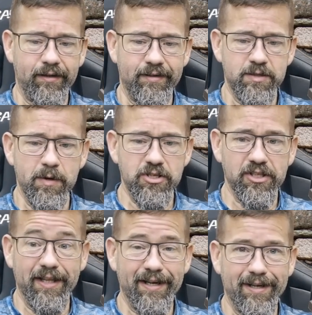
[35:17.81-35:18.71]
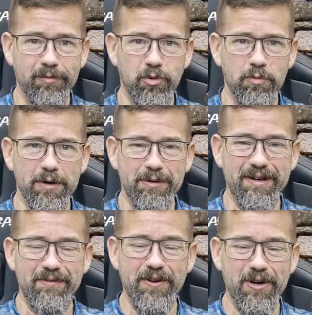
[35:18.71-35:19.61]
especially like in a bullpup
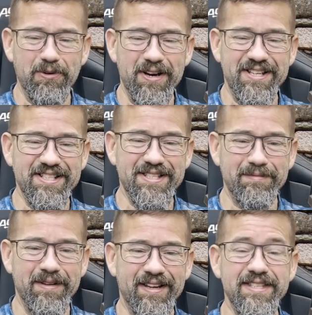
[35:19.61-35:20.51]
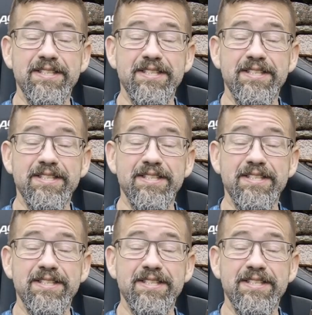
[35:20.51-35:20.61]
configuration, something like this.